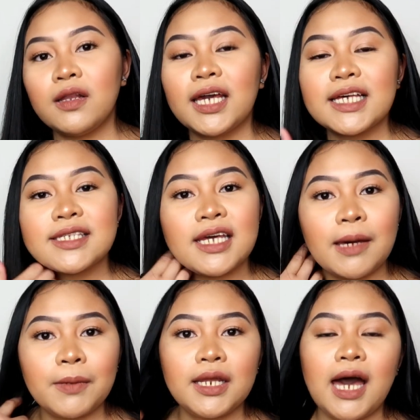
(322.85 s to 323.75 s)
Like I said,
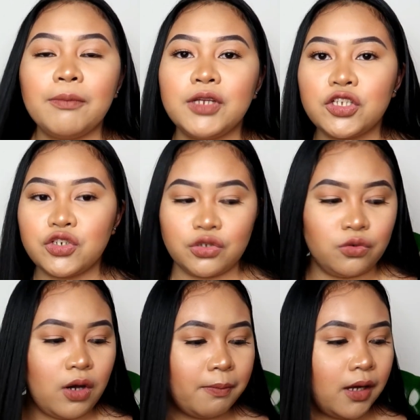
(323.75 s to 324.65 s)
I'm gonna update
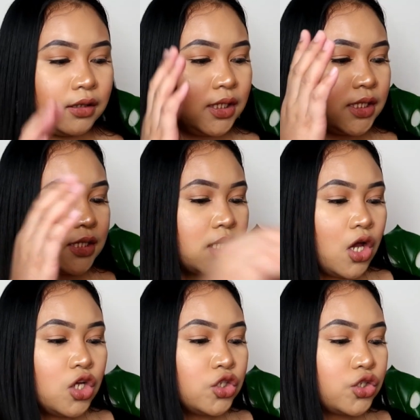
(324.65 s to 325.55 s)
you about these
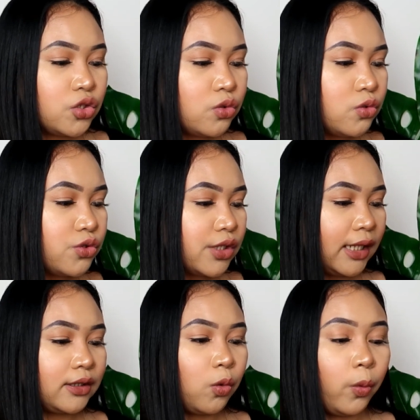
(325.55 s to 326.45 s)
shoes,
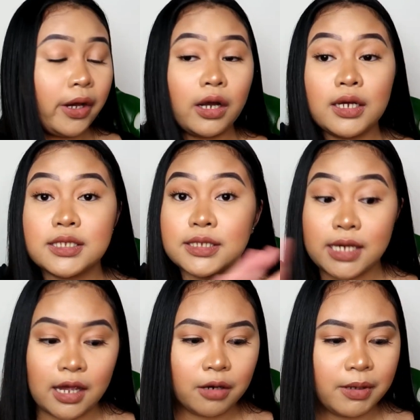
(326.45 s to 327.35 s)
like the wear and
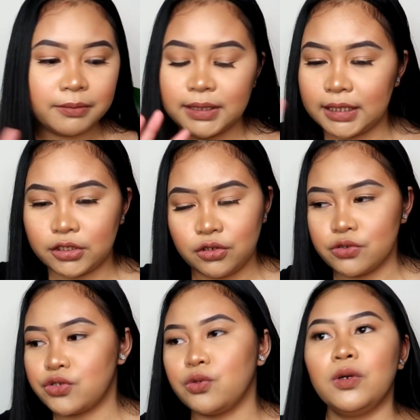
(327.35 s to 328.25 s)
tear, maybe like, you know,
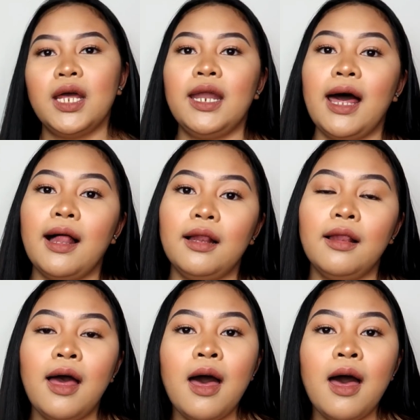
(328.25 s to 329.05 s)
soon, and I'll